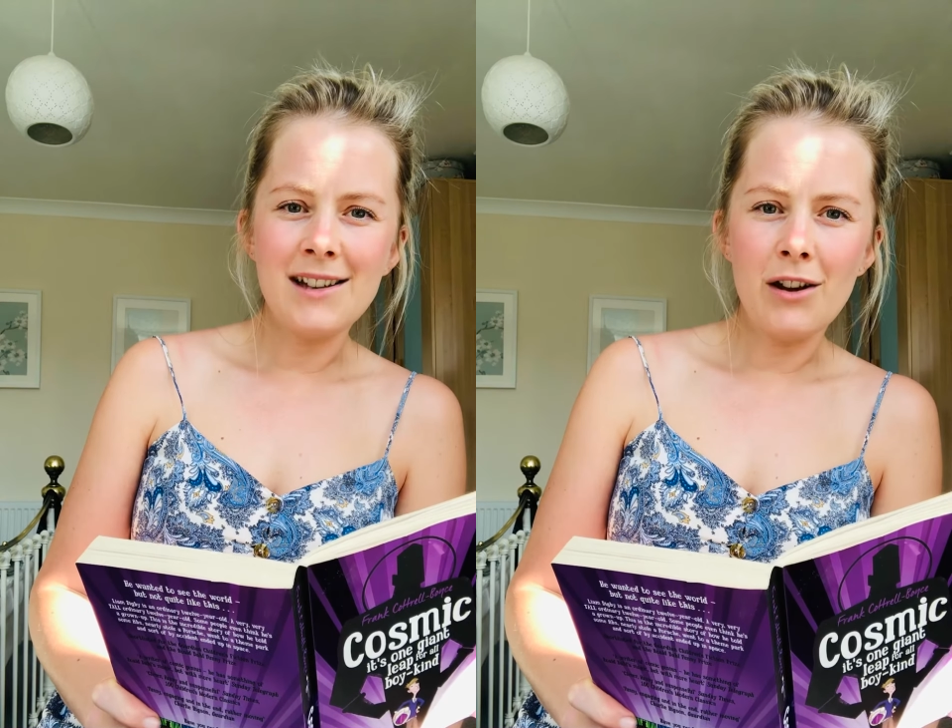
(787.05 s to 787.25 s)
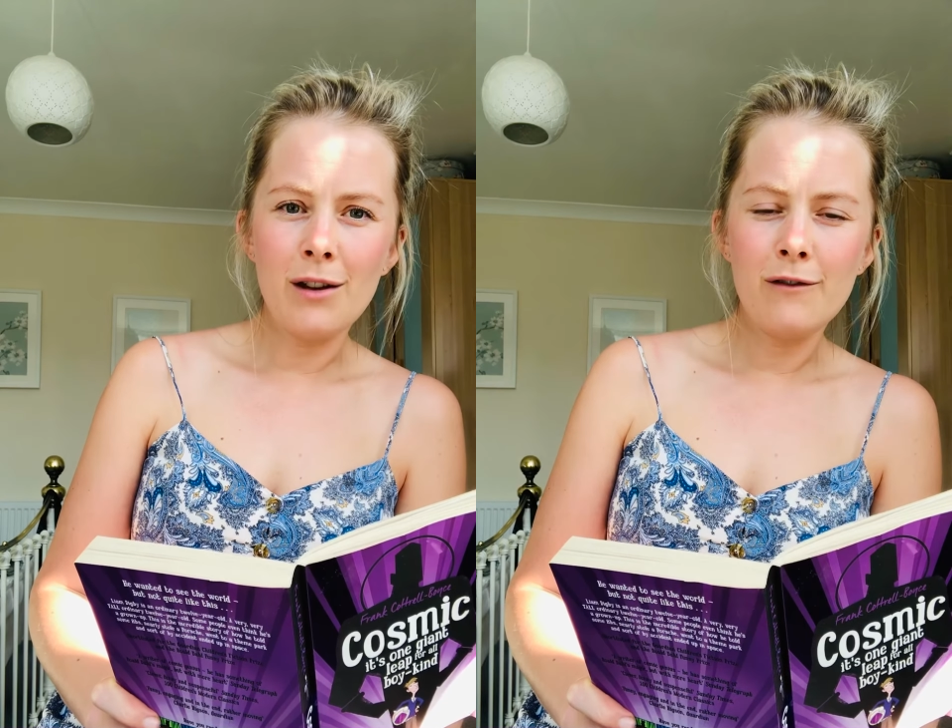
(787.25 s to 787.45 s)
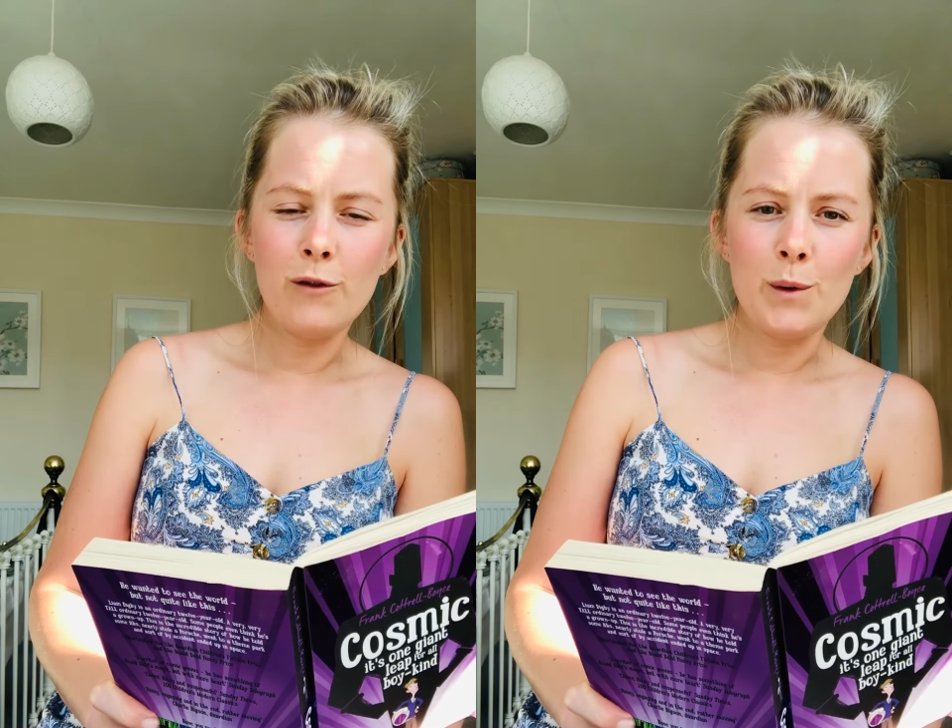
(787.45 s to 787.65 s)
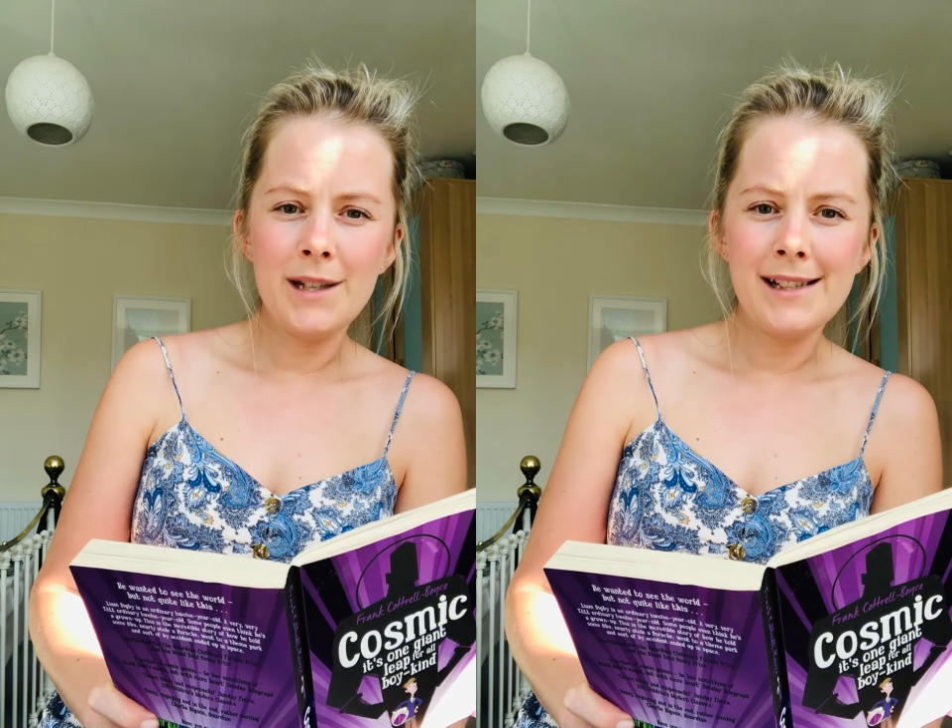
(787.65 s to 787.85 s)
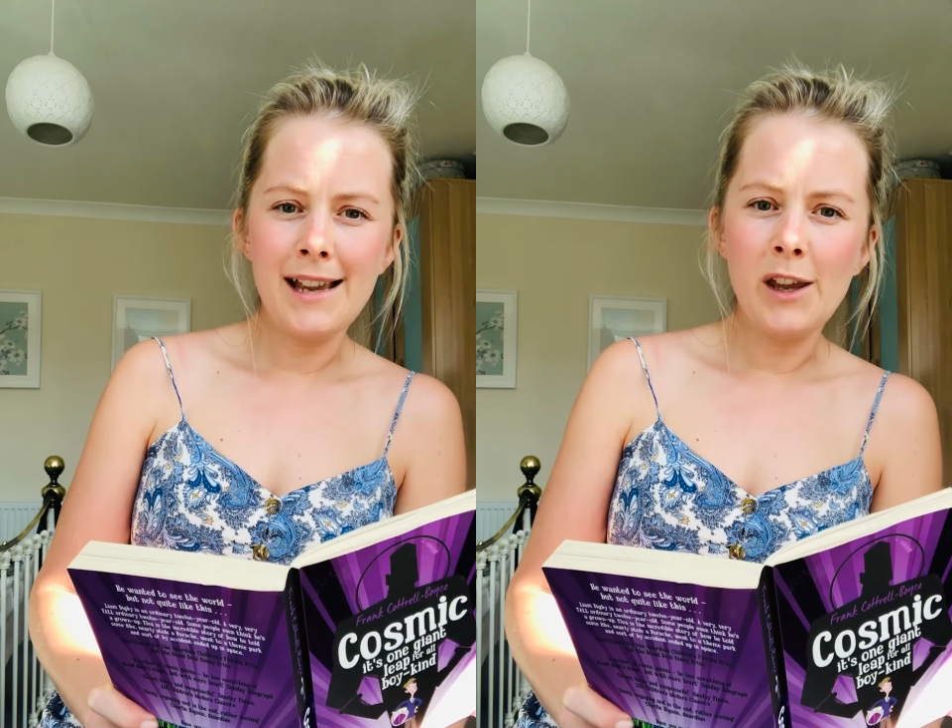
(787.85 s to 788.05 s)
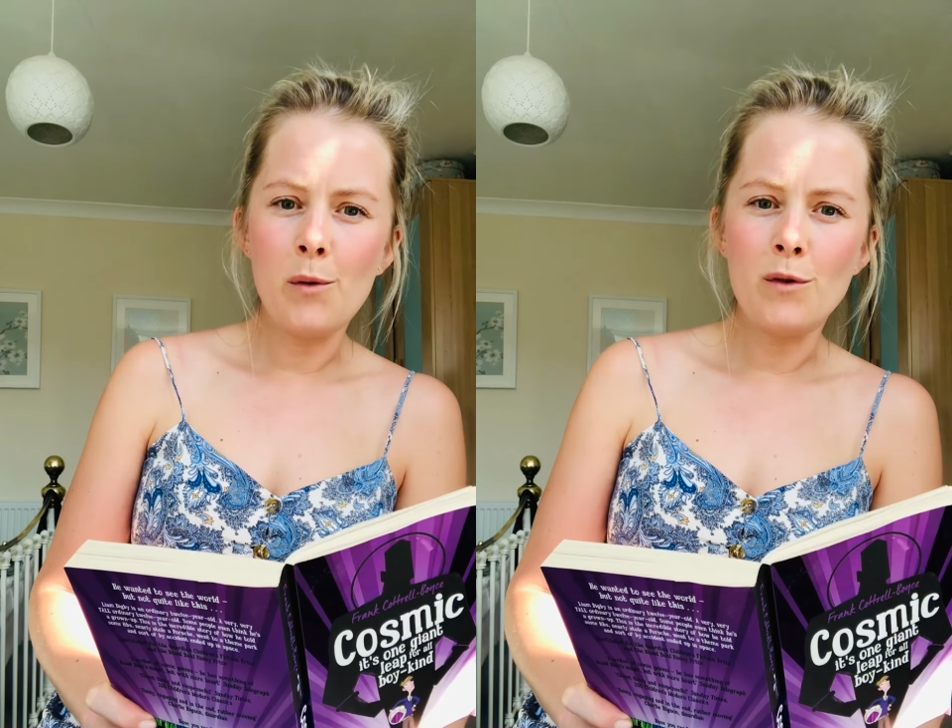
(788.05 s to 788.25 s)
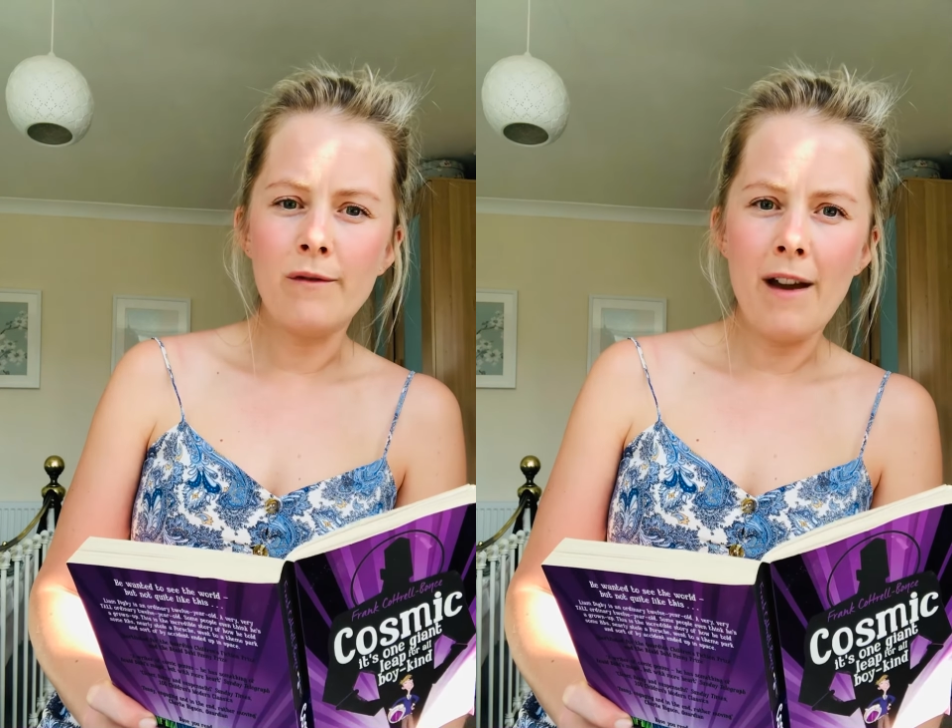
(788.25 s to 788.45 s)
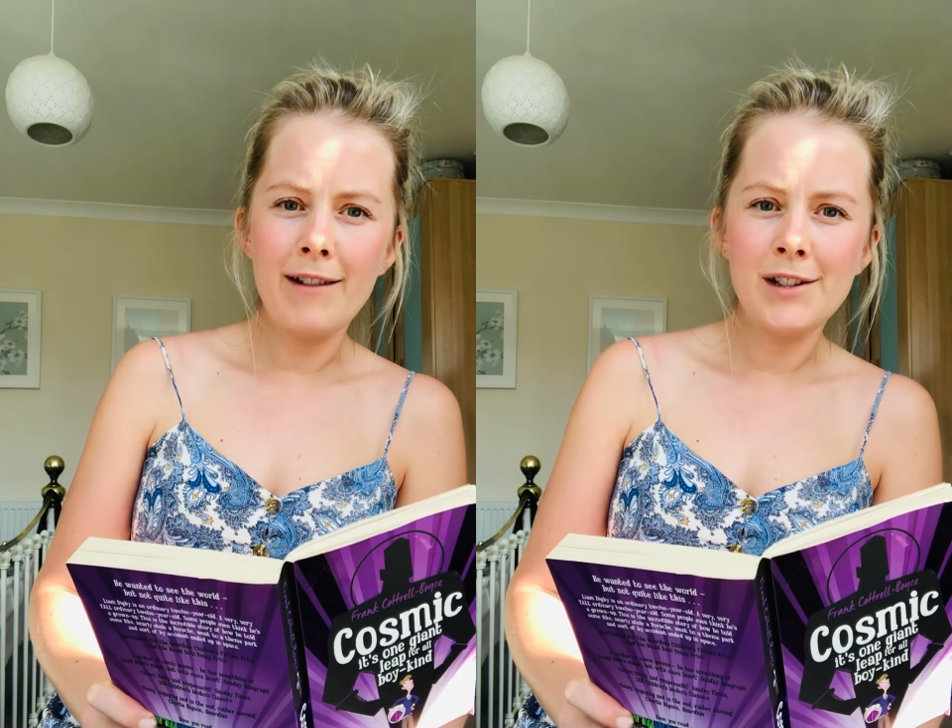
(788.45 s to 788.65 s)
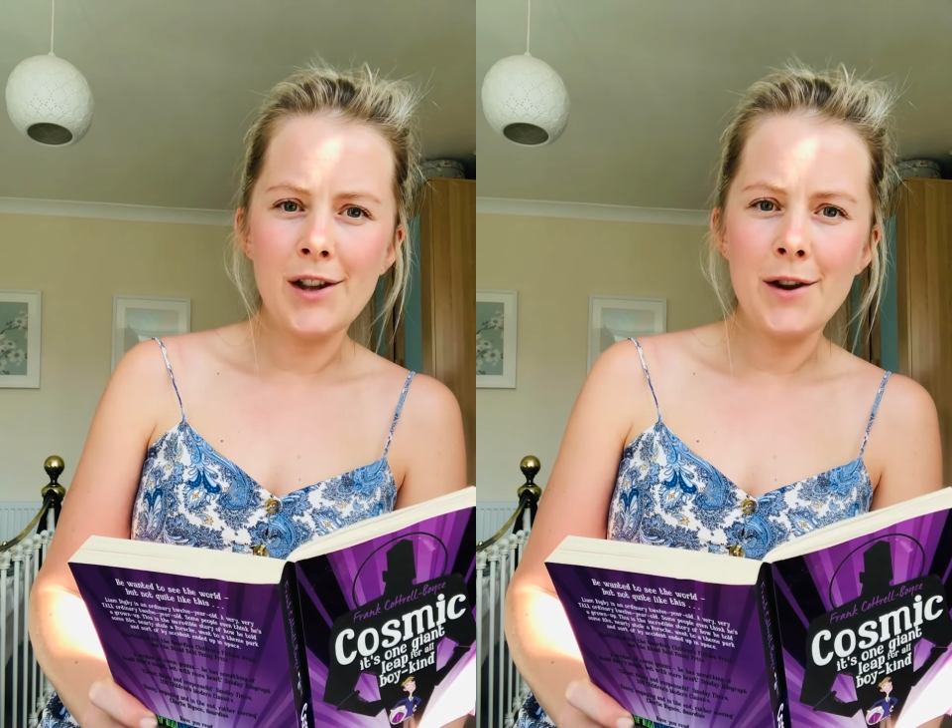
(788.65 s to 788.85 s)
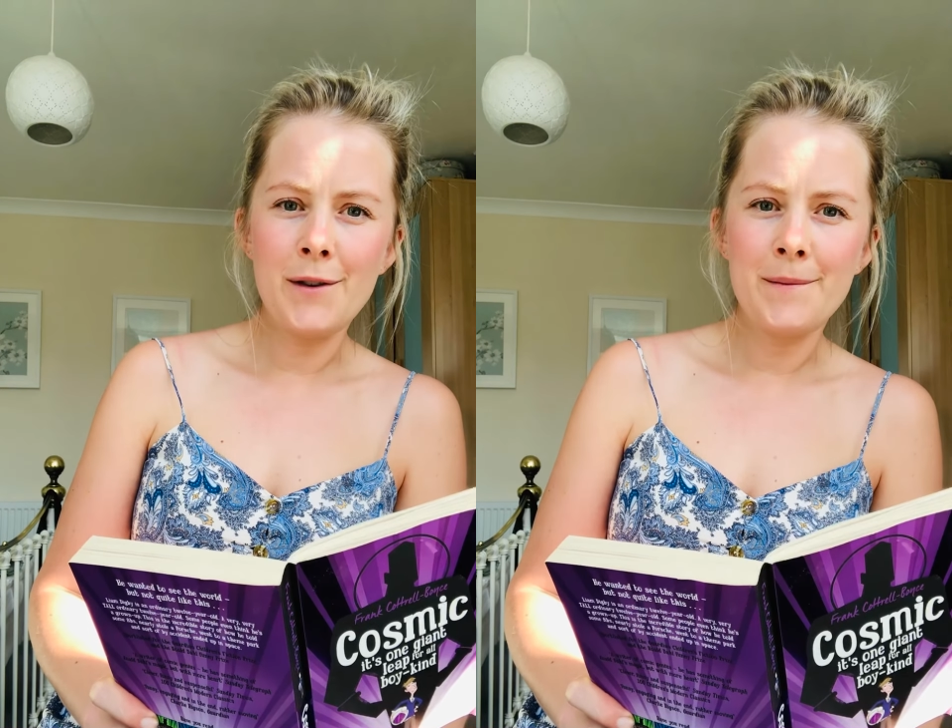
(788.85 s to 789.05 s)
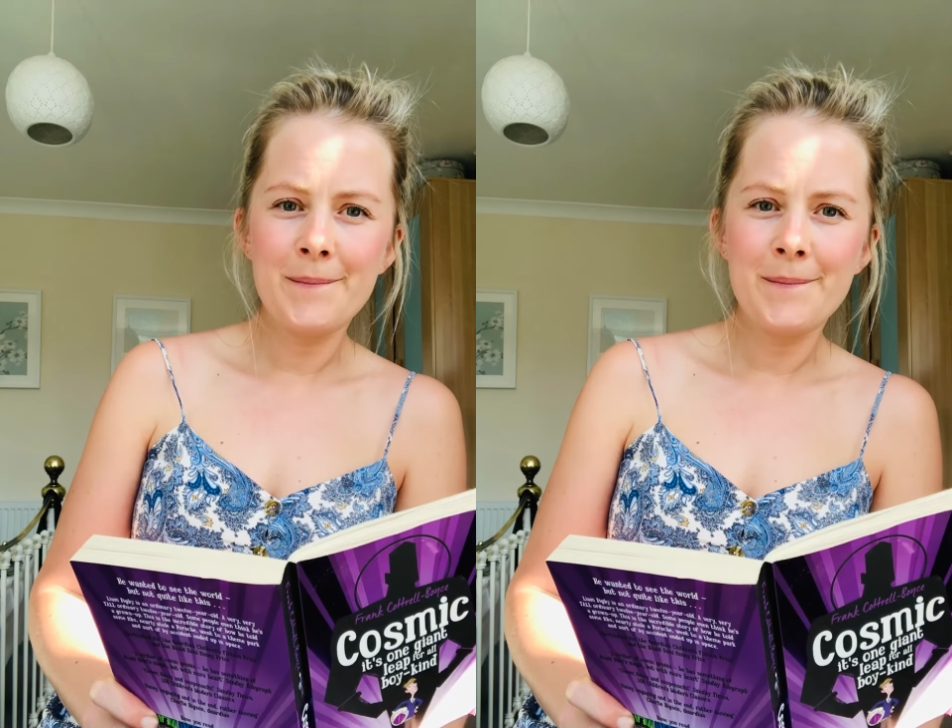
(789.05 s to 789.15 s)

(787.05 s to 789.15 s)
I look forward to seeing you all very soon.